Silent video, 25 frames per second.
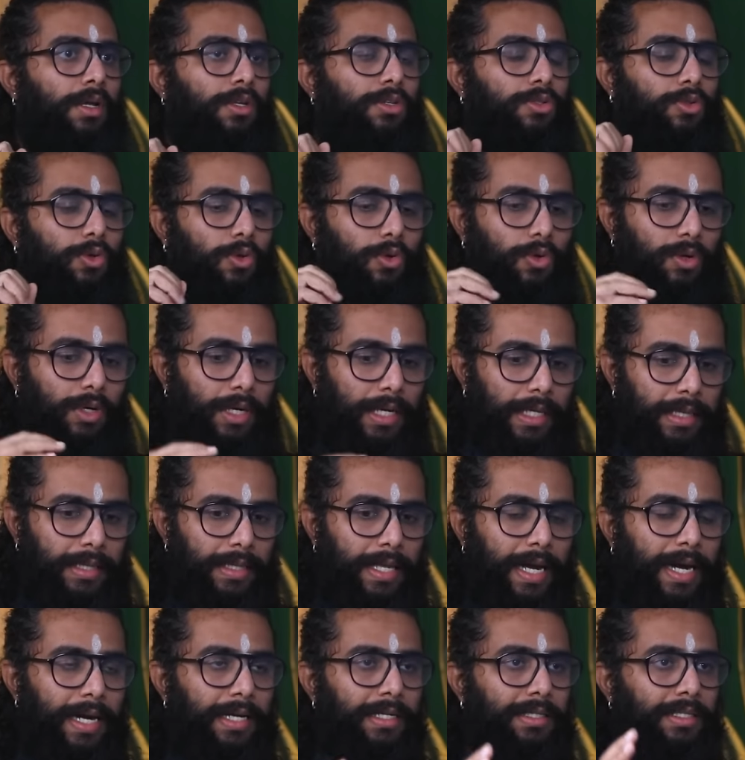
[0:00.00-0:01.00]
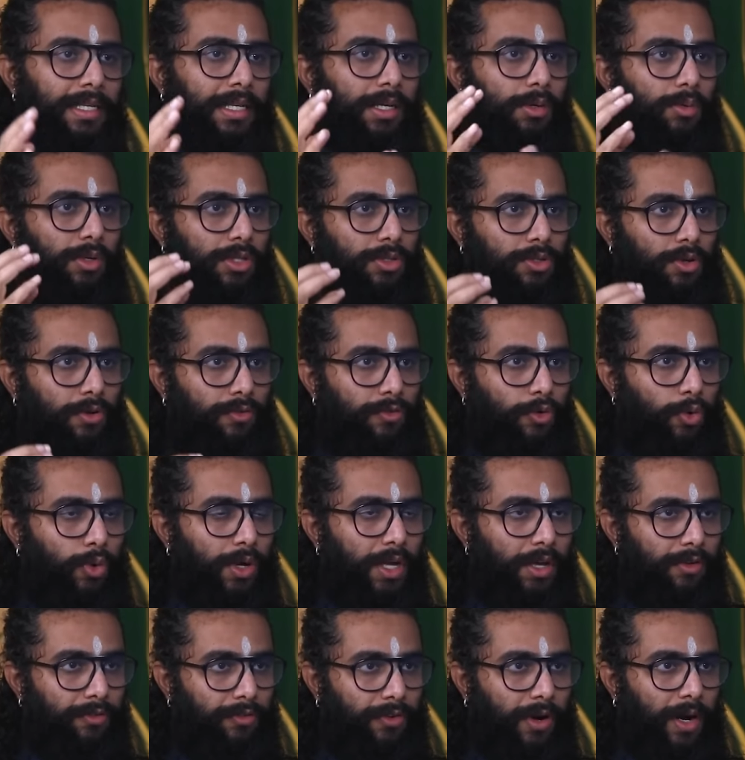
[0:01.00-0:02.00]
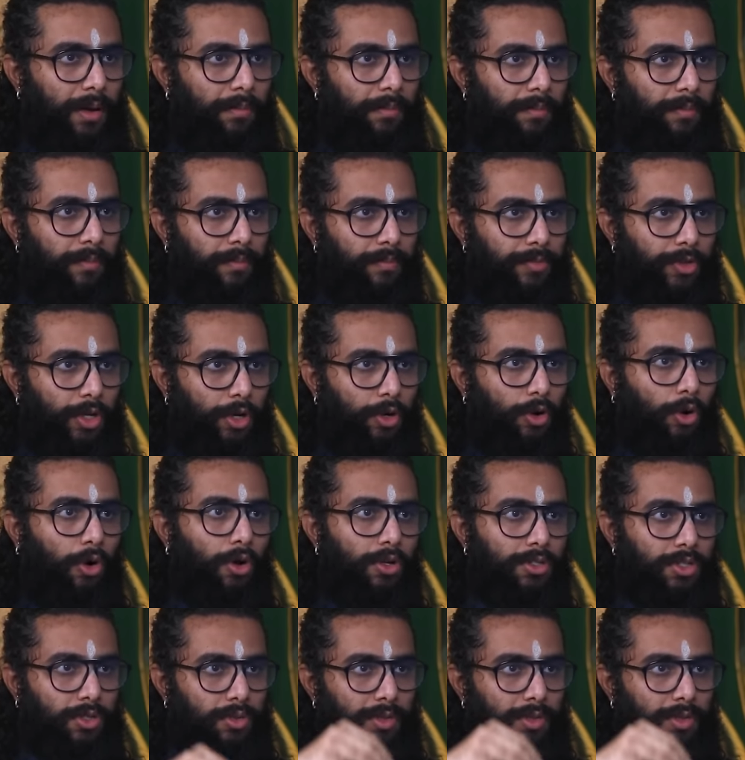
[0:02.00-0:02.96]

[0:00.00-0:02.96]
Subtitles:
So in that sequence of going from the gross